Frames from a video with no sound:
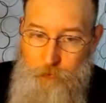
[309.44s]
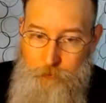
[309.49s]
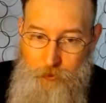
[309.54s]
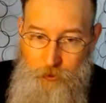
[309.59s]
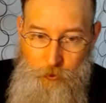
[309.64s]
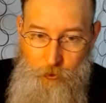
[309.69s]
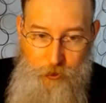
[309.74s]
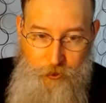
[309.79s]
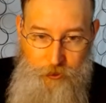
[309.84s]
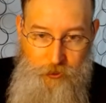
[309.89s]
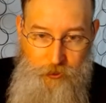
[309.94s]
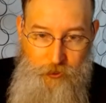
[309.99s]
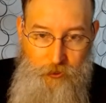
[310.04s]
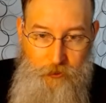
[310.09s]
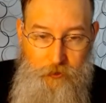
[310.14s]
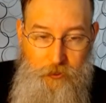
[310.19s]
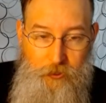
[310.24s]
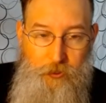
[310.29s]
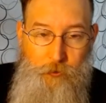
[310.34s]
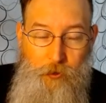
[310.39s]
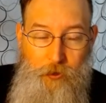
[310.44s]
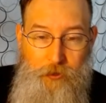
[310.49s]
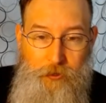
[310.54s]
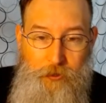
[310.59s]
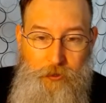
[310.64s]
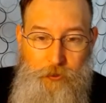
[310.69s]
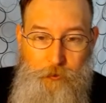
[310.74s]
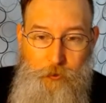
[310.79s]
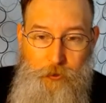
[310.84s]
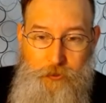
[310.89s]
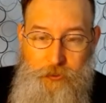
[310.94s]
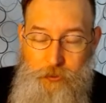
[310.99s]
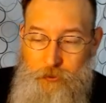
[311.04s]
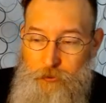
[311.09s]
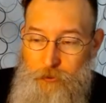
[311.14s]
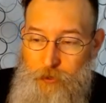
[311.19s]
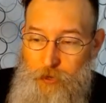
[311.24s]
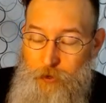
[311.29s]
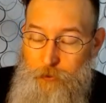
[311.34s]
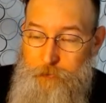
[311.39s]
question in this one is, what's your
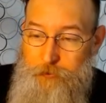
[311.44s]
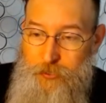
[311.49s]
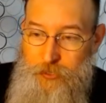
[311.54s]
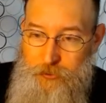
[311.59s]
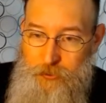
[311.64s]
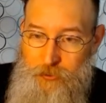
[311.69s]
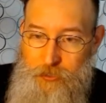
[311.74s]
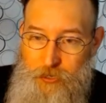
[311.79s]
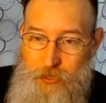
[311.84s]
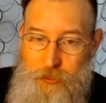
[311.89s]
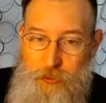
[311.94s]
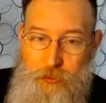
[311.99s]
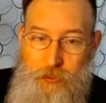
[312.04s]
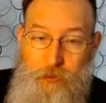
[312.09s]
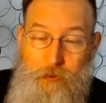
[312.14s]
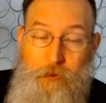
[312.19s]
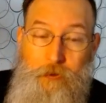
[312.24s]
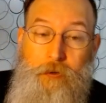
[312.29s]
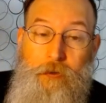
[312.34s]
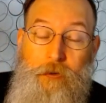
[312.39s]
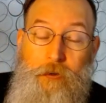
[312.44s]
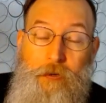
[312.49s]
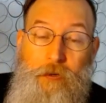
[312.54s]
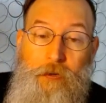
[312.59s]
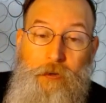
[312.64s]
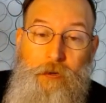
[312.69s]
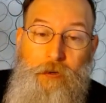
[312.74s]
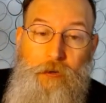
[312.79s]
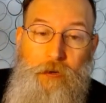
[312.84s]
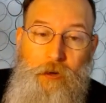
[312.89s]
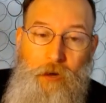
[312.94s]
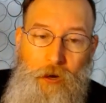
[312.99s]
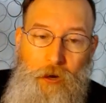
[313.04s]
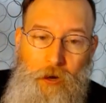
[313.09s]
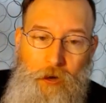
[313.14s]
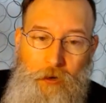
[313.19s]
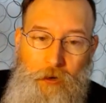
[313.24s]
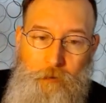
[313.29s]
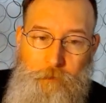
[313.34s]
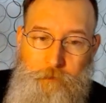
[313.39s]
designation?
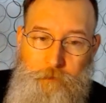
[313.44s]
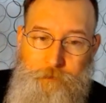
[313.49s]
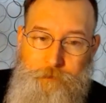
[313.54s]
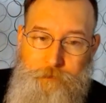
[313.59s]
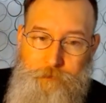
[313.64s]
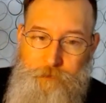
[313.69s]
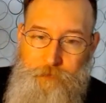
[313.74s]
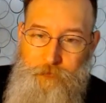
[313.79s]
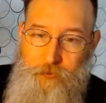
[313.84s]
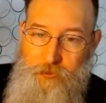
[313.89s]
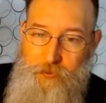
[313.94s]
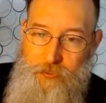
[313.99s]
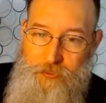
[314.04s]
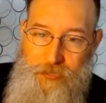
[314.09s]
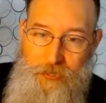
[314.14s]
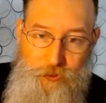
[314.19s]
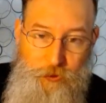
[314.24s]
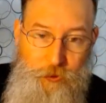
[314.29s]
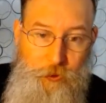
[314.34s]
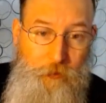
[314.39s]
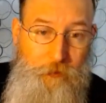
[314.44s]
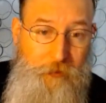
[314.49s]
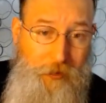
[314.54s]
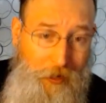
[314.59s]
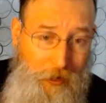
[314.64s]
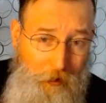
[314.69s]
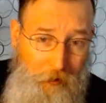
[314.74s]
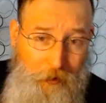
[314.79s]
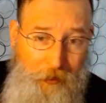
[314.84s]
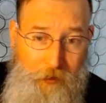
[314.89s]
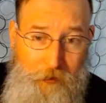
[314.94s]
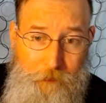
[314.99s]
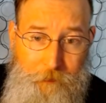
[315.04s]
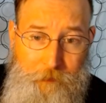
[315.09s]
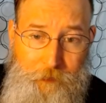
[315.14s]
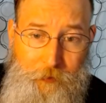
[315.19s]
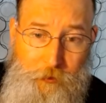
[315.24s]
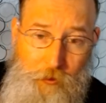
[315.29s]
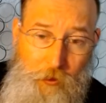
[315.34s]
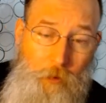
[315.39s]
This has to do with Gary.
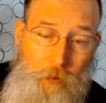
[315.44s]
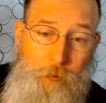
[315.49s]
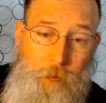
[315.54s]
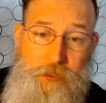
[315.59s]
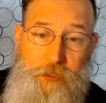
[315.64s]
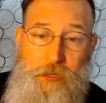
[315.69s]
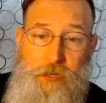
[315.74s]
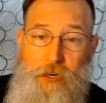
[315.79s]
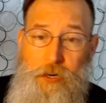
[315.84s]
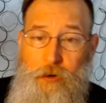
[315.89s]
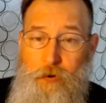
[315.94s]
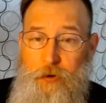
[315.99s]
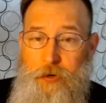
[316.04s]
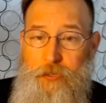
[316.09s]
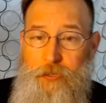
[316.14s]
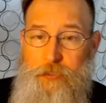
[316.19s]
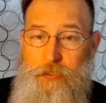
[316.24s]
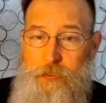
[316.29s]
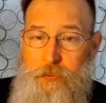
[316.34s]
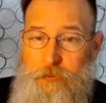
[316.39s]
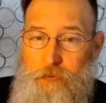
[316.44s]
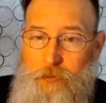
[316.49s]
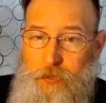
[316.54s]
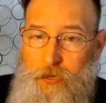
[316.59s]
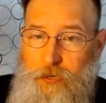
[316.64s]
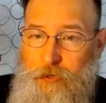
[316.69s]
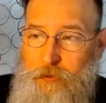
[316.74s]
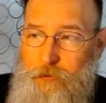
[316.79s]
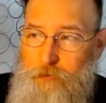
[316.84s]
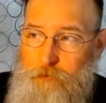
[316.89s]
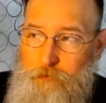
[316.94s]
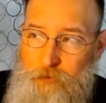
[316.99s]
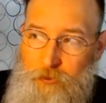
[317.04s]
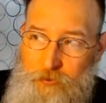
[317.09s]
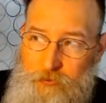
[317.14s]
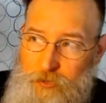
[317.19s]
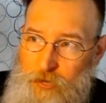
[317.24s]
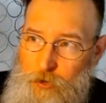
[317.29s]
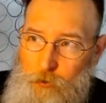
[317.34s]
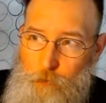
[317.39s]
There's a whole bunch of Garys. They live
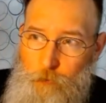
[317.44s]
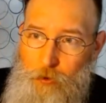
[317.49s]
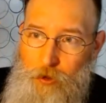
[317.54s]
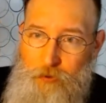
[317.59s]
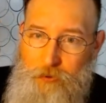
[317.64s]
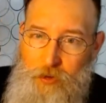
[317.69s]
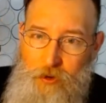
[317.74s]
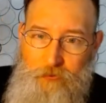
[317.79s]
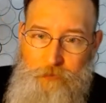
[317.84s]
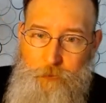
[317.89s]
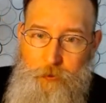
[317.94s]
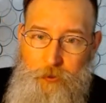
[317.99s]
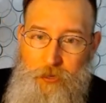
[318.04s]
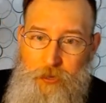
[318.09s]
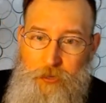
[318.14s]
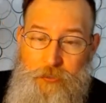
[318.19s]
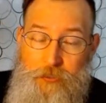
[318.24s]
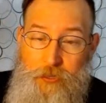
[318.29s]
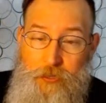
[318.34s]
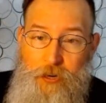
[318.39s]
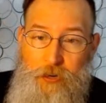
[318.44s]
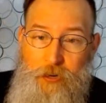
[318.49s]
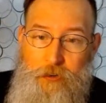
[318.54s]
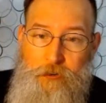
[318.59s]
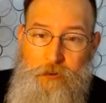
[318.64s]
in a walled-off place, and